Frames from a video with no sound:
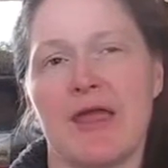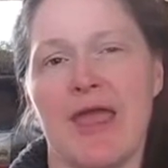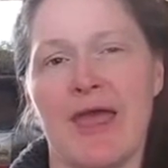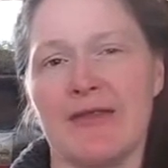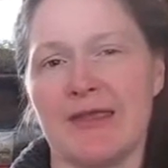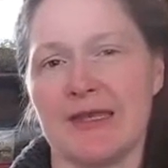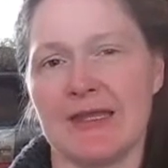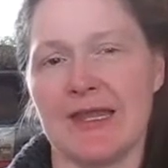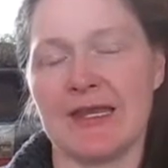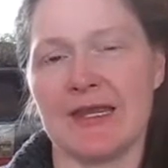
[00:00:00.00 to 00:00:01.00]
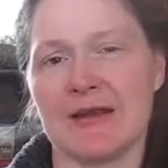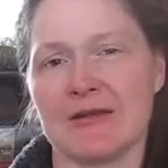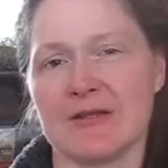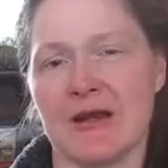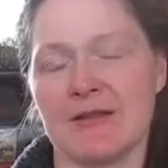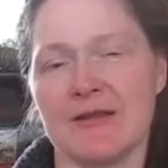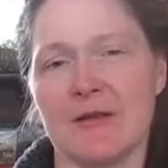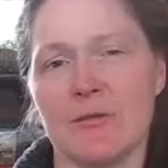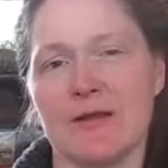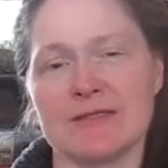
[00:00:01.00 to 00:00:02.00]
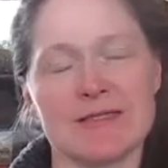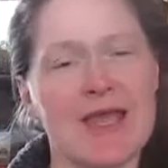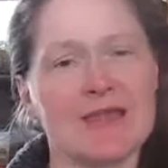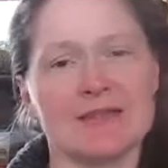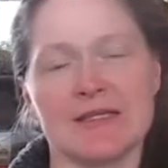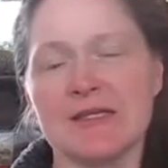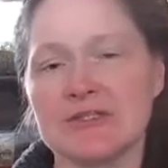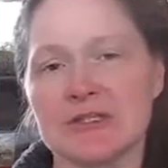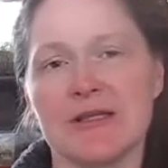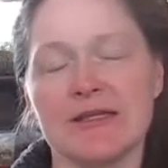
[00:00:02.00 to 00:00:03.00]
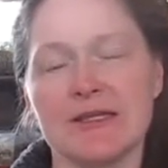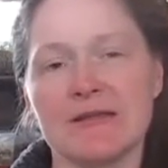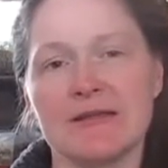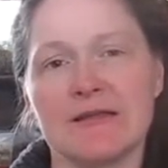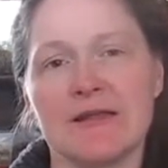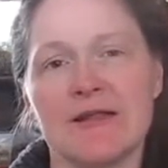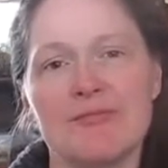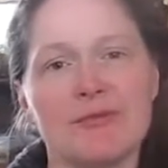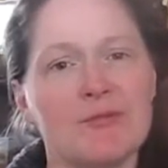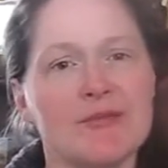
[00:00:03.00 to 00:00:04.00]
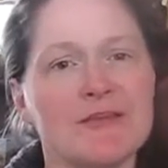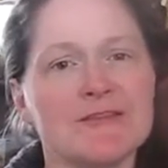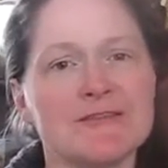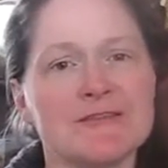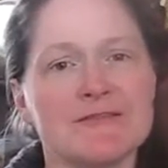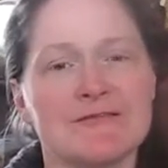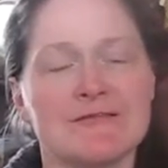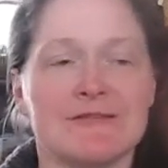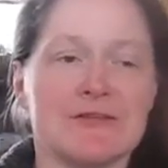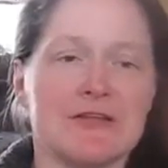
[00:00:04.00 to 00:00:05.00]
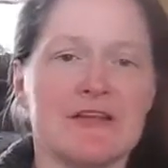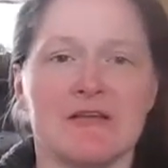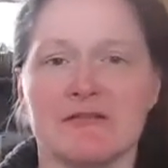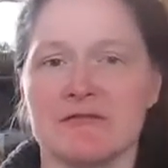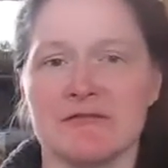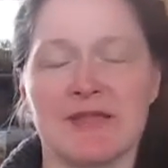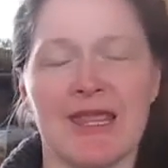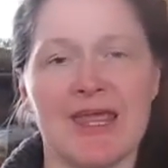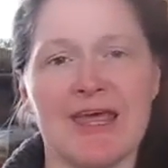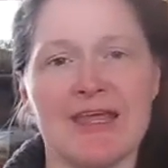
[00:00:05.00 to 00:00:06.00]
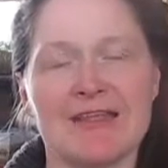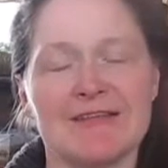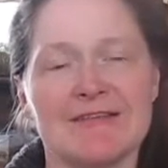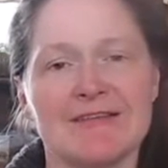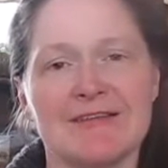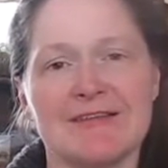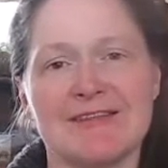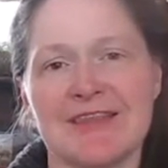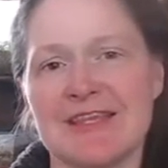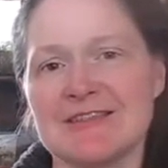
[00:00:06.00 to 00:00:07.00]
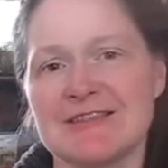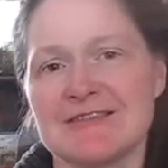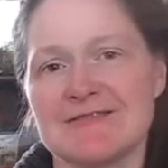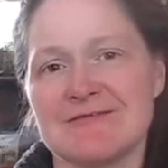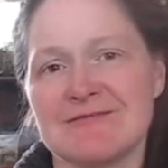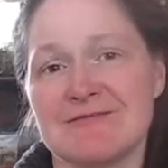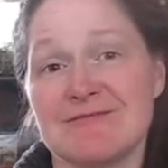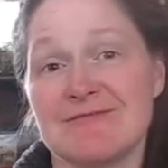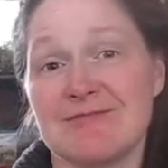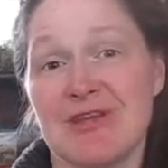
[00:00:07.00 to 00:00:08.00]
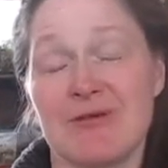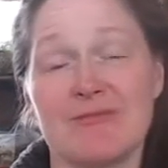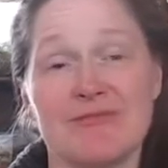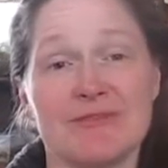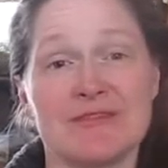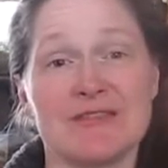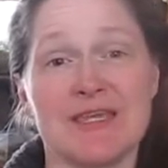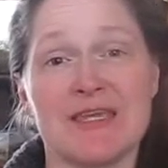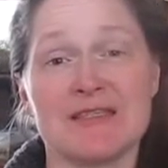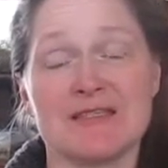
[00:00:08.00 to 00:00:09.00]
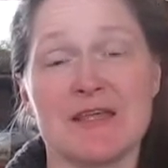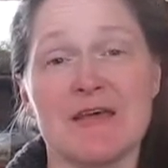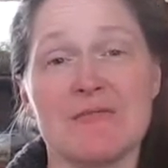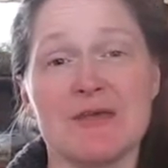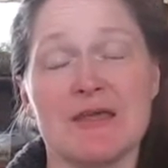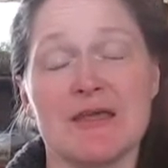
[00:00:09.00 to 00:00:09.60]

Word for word: alienating our, our little ones, not intentionally, but because they're little and things you know, takes some